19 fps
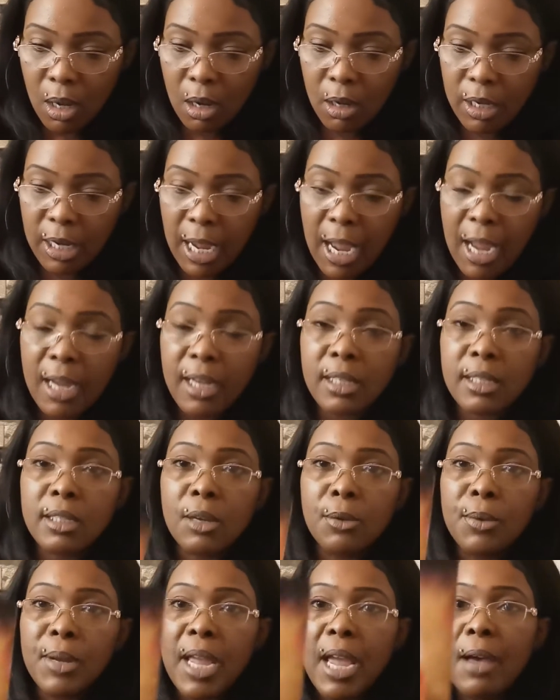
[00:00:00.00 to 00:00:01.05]
Okay,
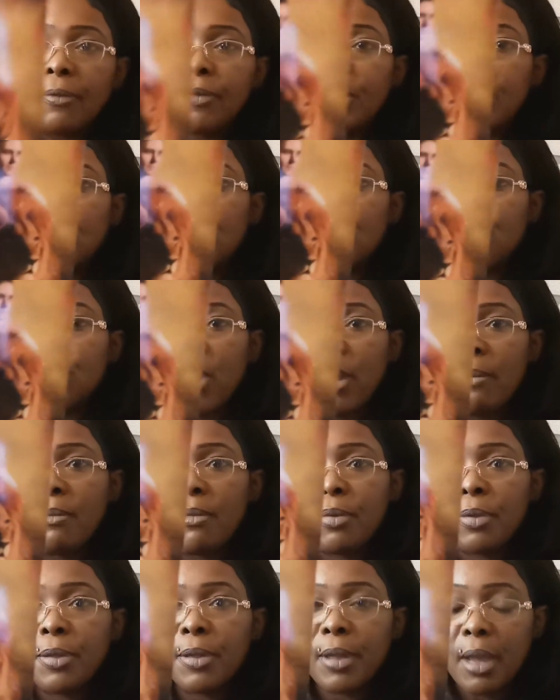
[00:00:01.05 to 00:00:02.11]
so we have the
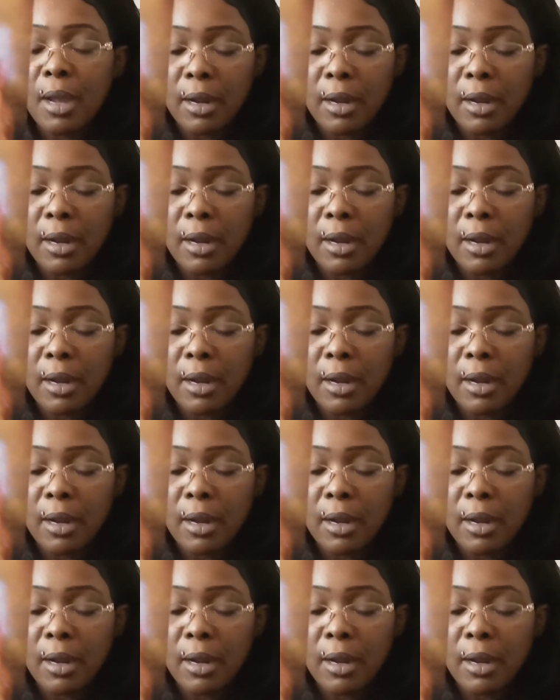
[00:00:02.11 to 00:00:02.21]
strength.